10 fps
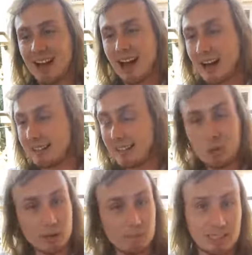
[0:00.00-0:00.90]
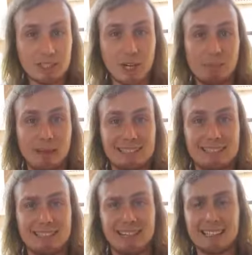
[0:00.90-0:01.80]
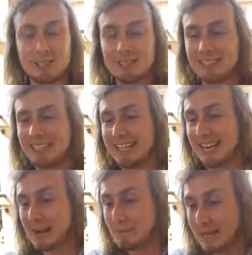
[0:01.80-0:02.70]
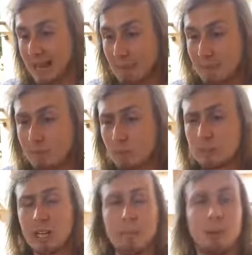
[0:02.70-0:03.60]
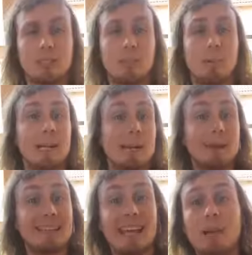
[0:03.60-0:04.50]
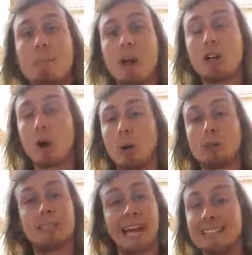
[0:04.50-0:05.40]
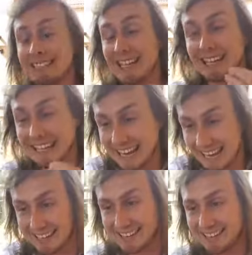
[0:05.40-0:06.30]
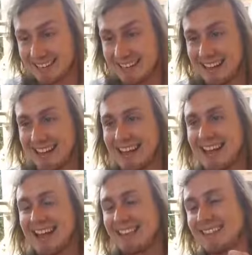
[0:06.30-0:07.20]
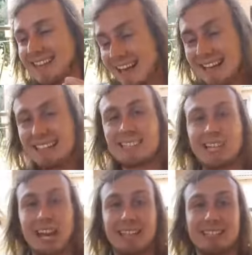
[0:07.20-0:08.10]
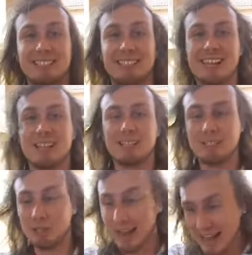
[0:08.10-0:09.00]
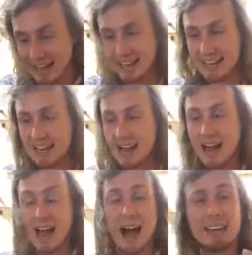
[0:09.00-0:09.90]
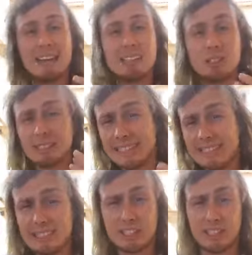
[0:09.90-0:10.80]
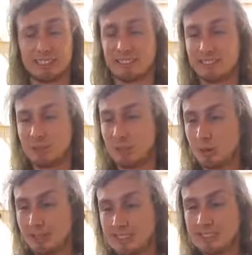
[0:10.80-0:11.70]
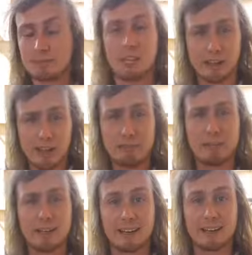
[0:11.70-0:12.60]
I then quit my job as an industrial engineer and became a full-time entrepreneur. But then my goal changed again. Then it changed to, hey, I need to teach this to the rest of South Africa.